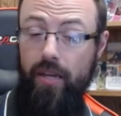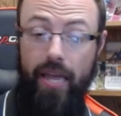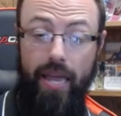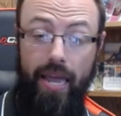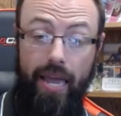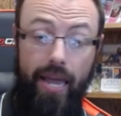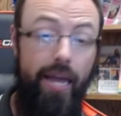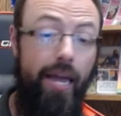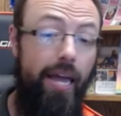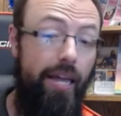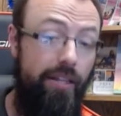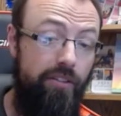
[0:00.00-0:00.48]

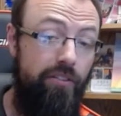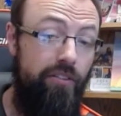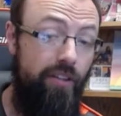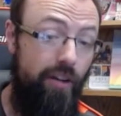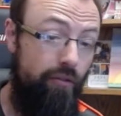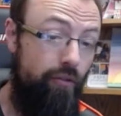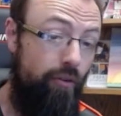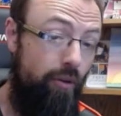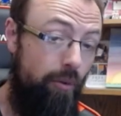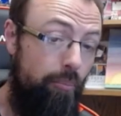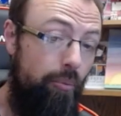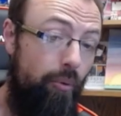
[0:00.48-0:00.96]
at, at
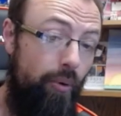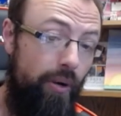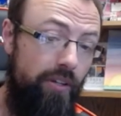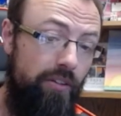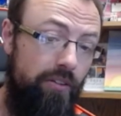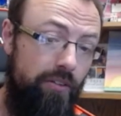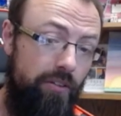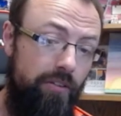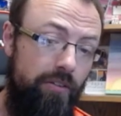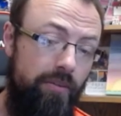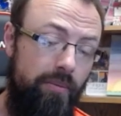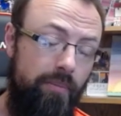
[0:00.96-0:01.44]
several
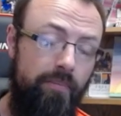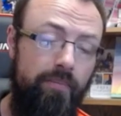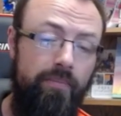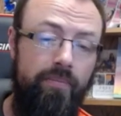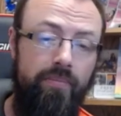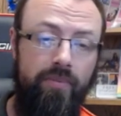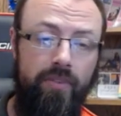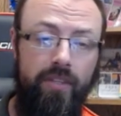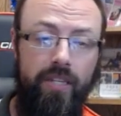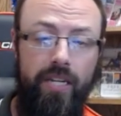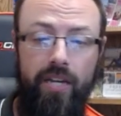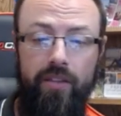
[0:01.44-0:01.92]
points
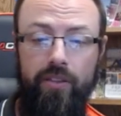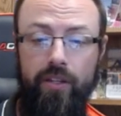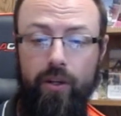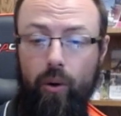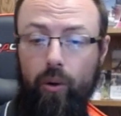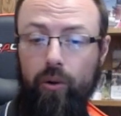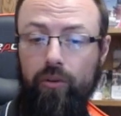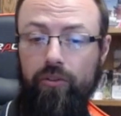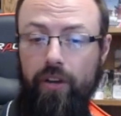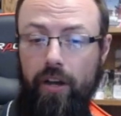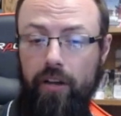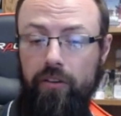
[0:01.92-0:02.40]
in the
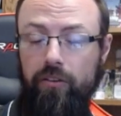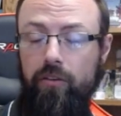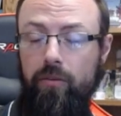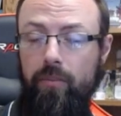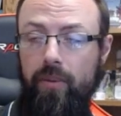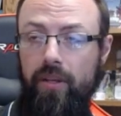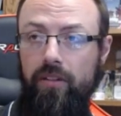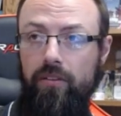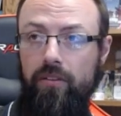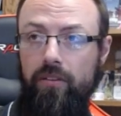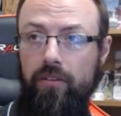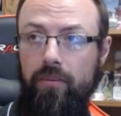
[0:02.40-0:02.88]
Old
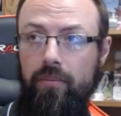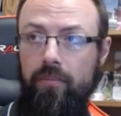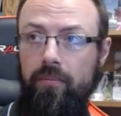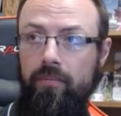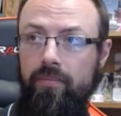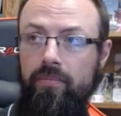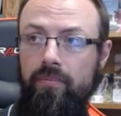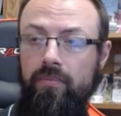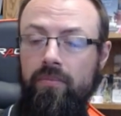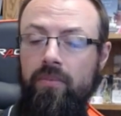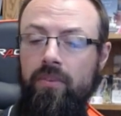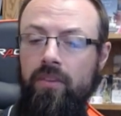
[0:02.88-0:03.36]
Testament.
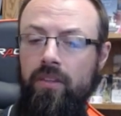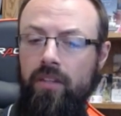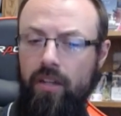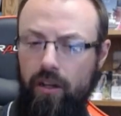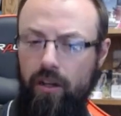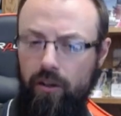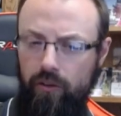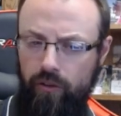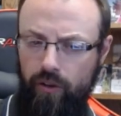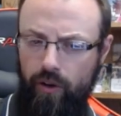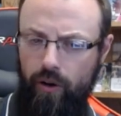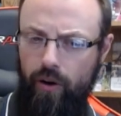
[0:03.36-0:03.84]

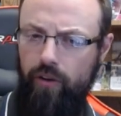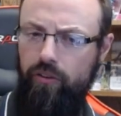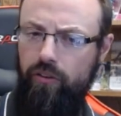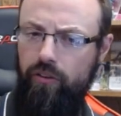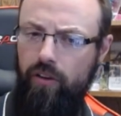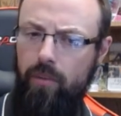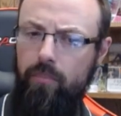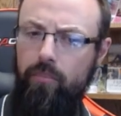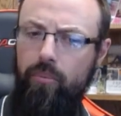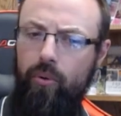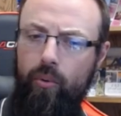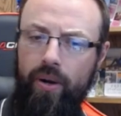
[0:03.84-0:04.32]
Because there are
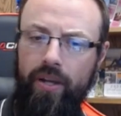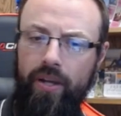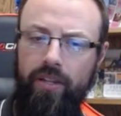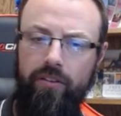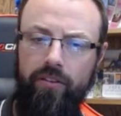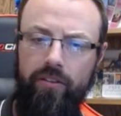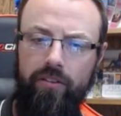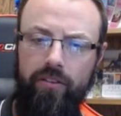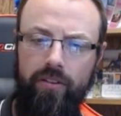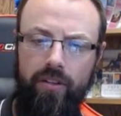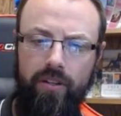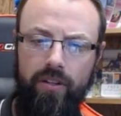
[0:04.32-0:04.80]
some
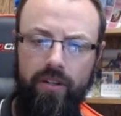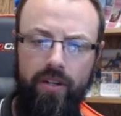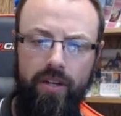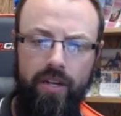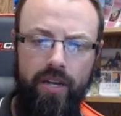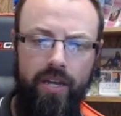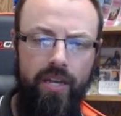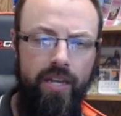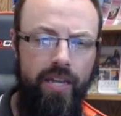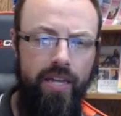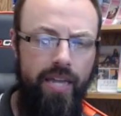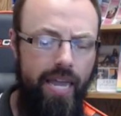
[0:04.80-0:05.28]
points,
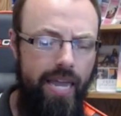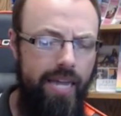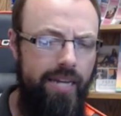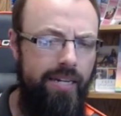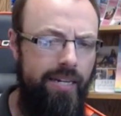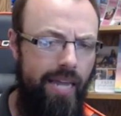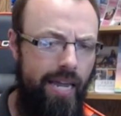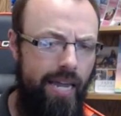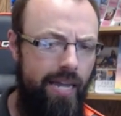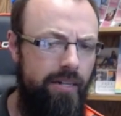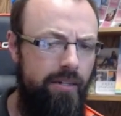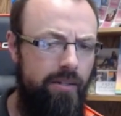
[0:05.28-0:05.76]
and,
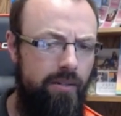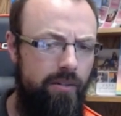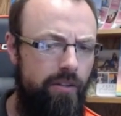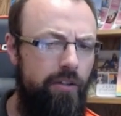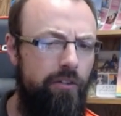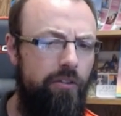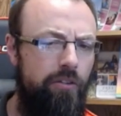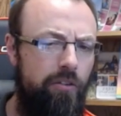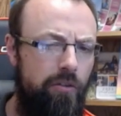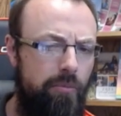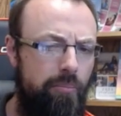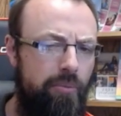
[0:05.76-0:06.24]
and
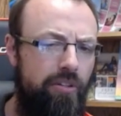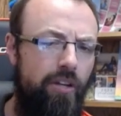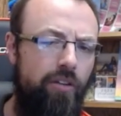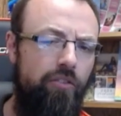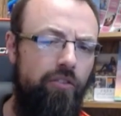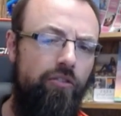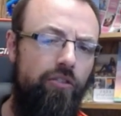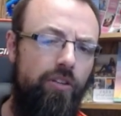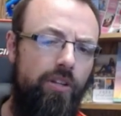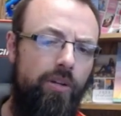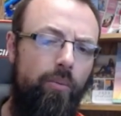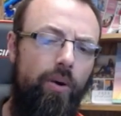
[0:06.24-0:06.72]
this is
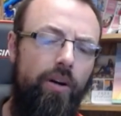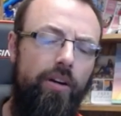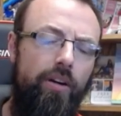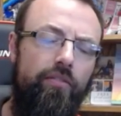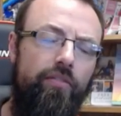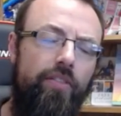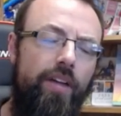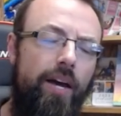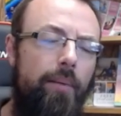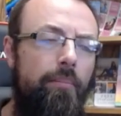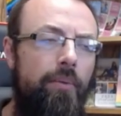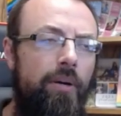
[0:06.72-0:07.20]
potentially one of
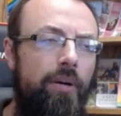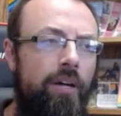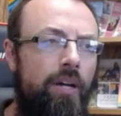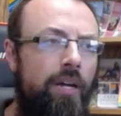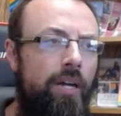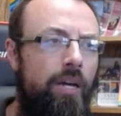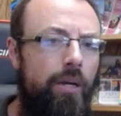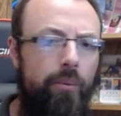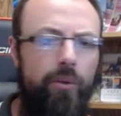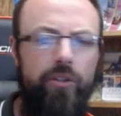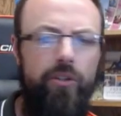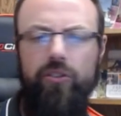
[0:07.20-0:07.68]
them,
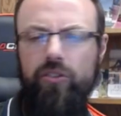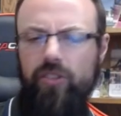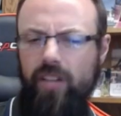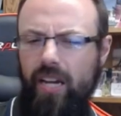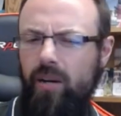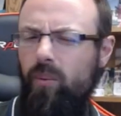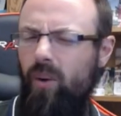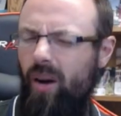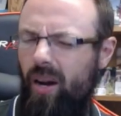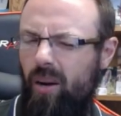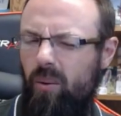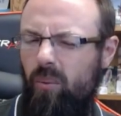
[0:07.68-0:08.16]
which is kind
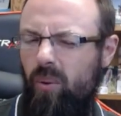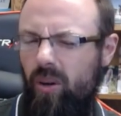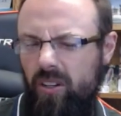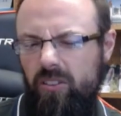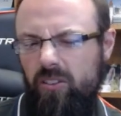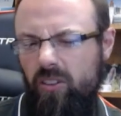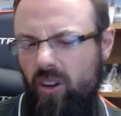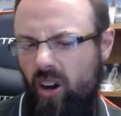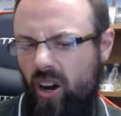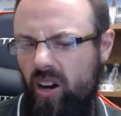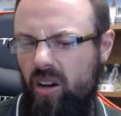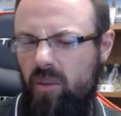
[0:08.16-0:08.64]
of why I wanted to
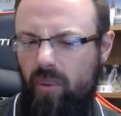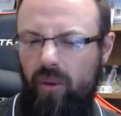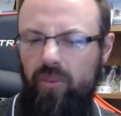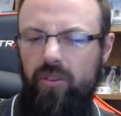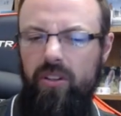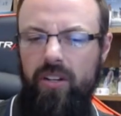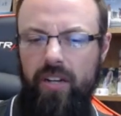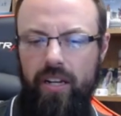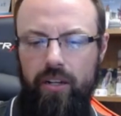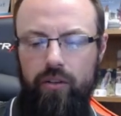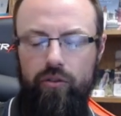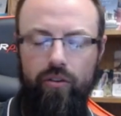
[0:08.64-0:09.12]
talk about the
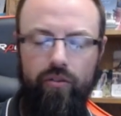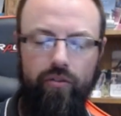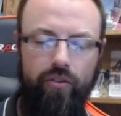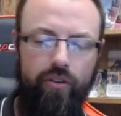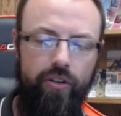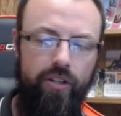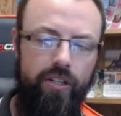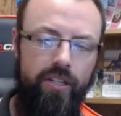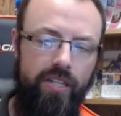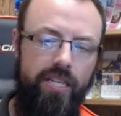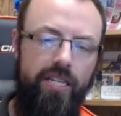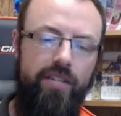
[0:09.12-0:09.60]
nature of
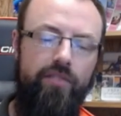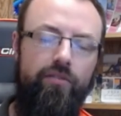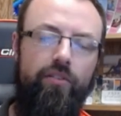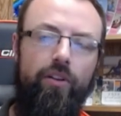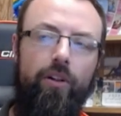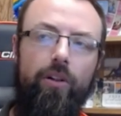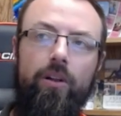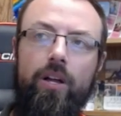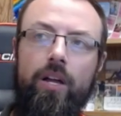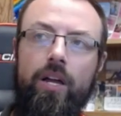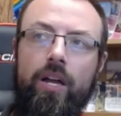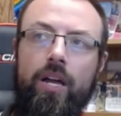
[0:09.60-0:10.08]
good and evil,
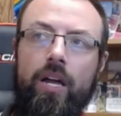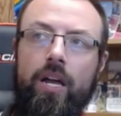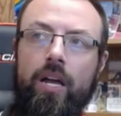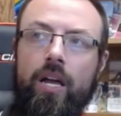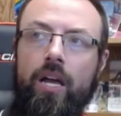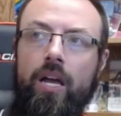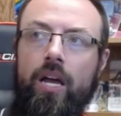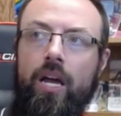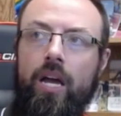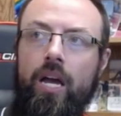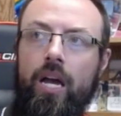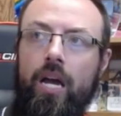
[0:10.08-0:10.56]

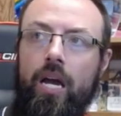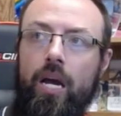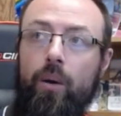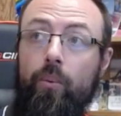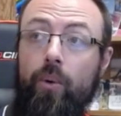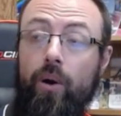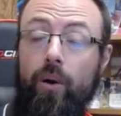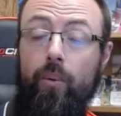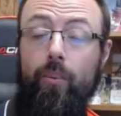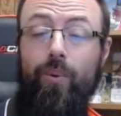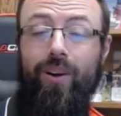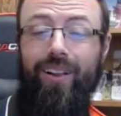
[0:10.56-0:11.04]

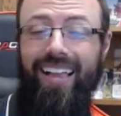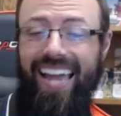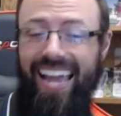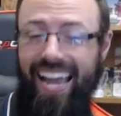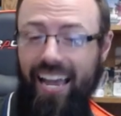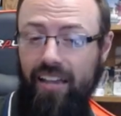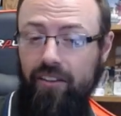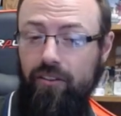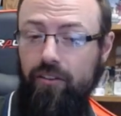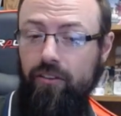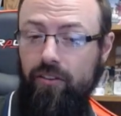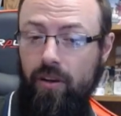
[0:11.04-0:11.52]
where we'll
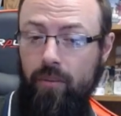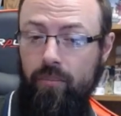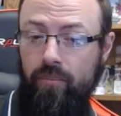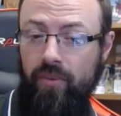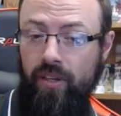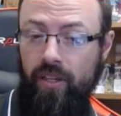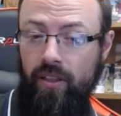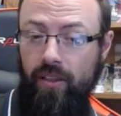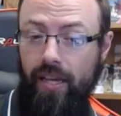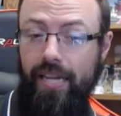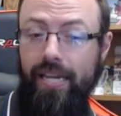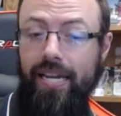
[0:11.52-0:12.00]
ask something
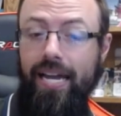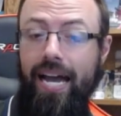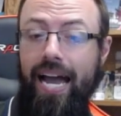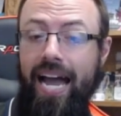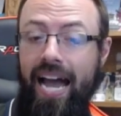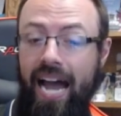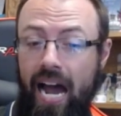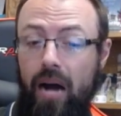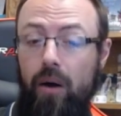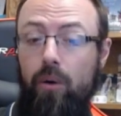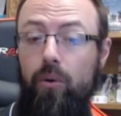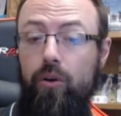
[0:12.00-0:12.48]
like,
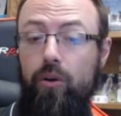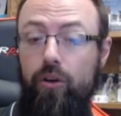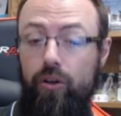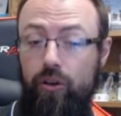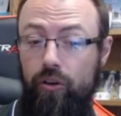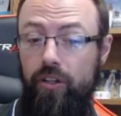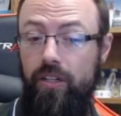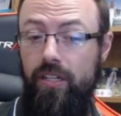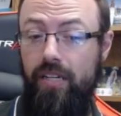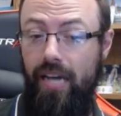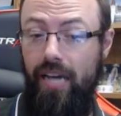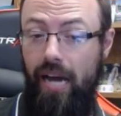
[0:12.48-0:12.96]
How
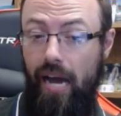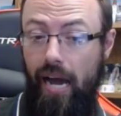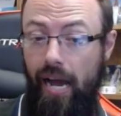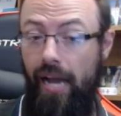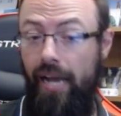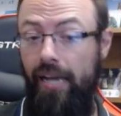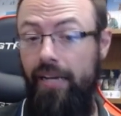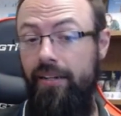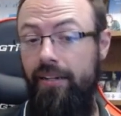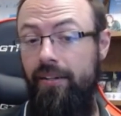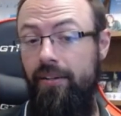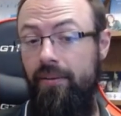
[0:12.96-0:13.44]
could
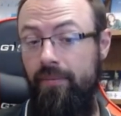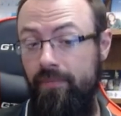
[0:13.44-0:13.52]
God